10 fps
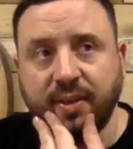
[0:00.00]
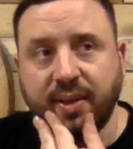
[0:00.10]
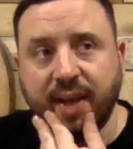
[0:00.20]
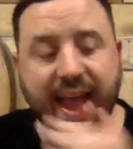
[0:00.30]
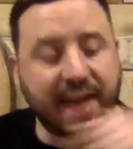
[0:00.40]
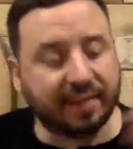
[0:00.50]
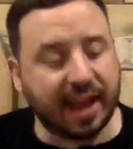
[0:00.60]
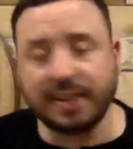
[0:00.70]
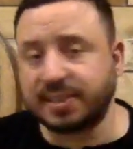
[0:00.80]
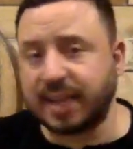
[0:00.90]
I haven't
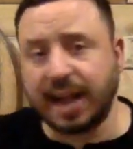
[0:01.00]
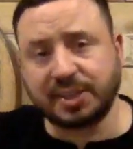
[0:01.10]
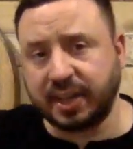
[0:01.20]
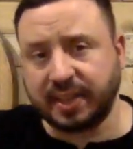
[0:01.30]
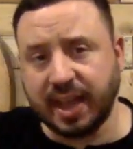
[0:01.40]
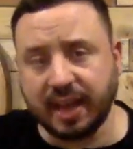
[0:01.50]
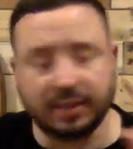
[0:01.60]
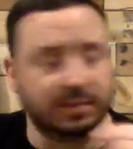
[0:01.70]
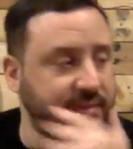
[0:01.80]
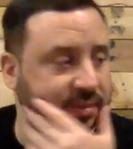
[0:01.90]
had a scotch like
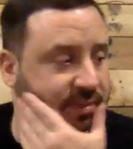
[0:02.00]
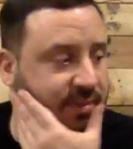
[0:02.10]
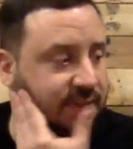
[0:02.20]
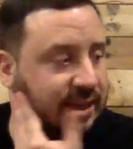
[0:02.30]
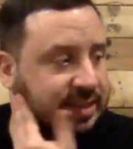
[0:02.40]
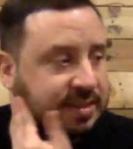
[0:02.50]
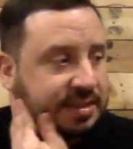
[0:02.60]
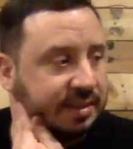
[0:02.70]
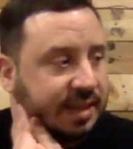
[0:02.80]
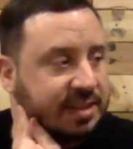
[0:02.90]
that.
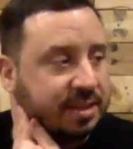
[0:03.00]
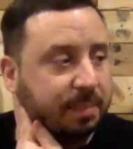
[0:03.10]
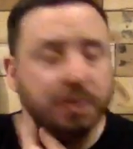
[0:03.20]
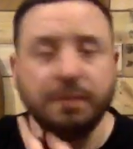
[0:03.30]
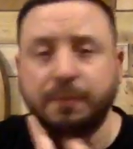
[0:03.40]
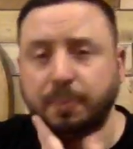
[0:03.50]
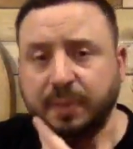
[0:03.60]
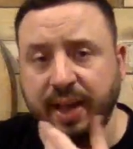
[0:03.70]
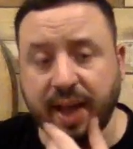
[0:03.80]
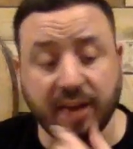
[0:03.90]
It's it's a beautiful
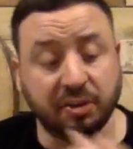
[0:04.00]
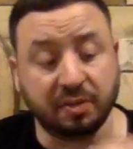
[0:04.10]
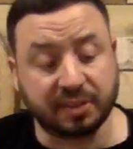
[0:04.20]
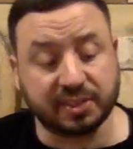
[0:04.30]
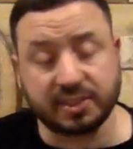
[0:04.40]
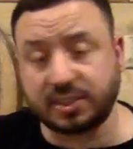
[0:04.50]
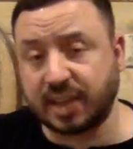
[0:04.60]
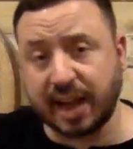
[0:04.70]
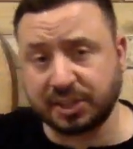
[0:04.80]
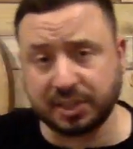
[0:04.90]
blend. I don't know if there's a
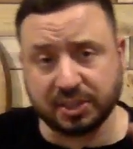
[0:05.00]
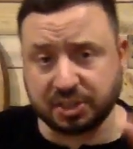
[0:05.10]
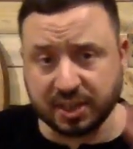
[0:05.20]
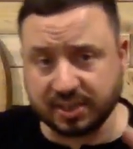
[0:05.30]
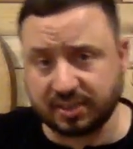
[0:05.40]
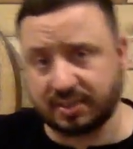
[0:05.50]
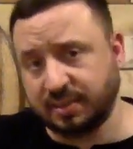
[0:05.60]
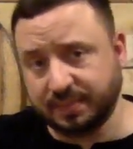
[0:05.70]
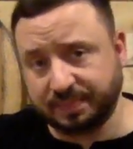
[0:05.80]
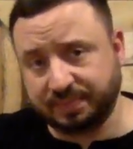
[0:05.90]
scotch that's just
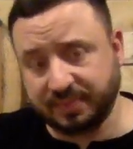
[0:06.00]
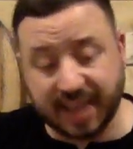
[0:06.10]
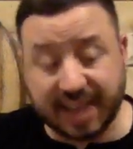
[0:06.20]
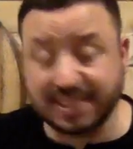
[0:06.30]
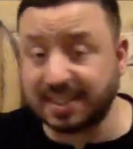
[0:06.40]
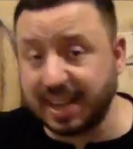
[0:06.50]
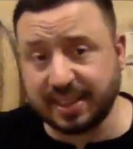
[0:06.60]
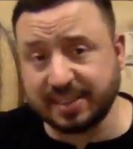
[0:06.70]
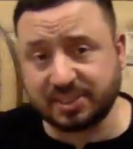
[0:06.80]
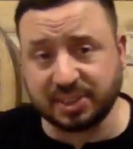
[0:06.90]
tastes like
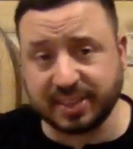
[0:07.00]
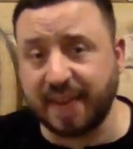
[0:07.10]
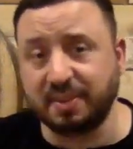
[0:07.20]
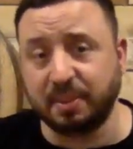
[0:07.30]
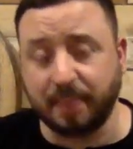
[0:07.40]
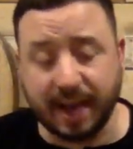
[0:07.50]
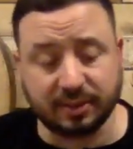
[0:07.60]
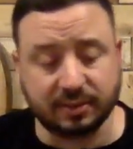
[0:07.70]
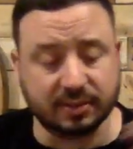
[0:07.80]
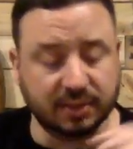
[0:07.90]
this, just out of the
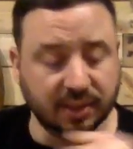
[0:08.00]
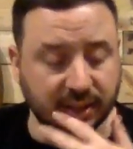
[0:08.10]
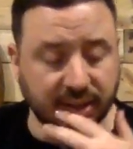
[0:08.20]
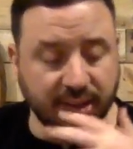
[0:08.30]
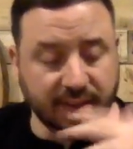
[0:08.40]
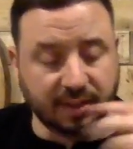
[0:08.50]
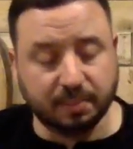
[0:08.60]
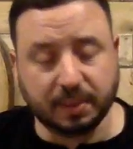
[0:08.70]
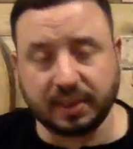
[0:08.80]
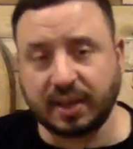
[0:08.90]
bottle.
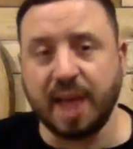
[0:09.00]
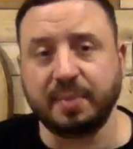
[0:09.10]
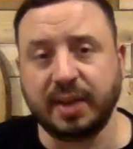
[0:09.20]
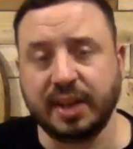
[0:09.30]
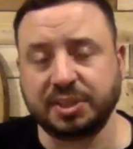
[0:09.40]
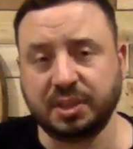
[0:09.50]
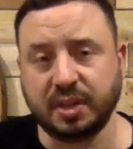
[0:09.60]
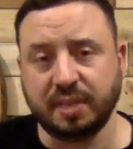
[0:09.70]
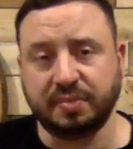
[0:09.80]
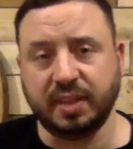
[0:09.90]
But the
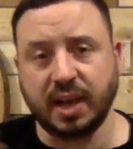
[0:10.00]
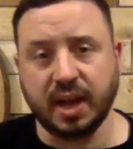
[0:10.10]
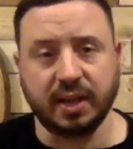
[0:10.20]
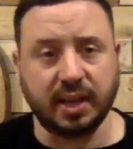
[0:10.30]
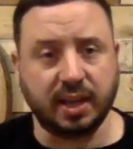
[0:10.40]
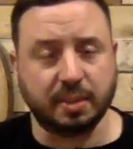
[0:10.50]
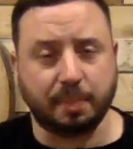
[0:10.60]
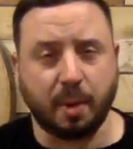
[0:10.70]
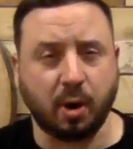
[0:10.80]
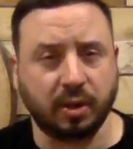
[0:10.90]
combination of the honey, the
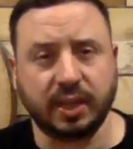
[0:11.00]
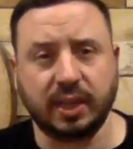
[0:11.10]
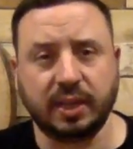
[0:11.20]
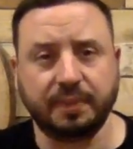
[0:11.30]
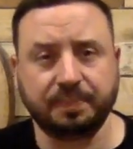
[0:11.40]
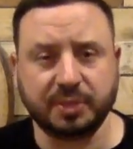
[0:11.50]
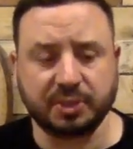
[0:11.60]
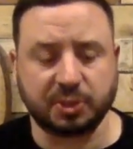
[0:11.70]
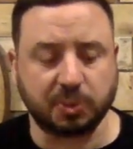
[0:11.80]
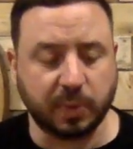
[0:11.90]
barley, the
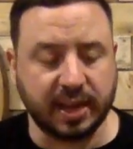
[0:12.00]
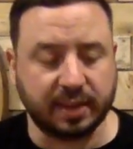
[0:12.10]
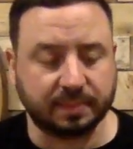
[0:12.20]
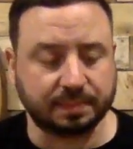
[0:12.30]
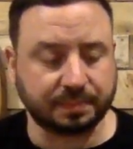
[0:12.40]
sweet,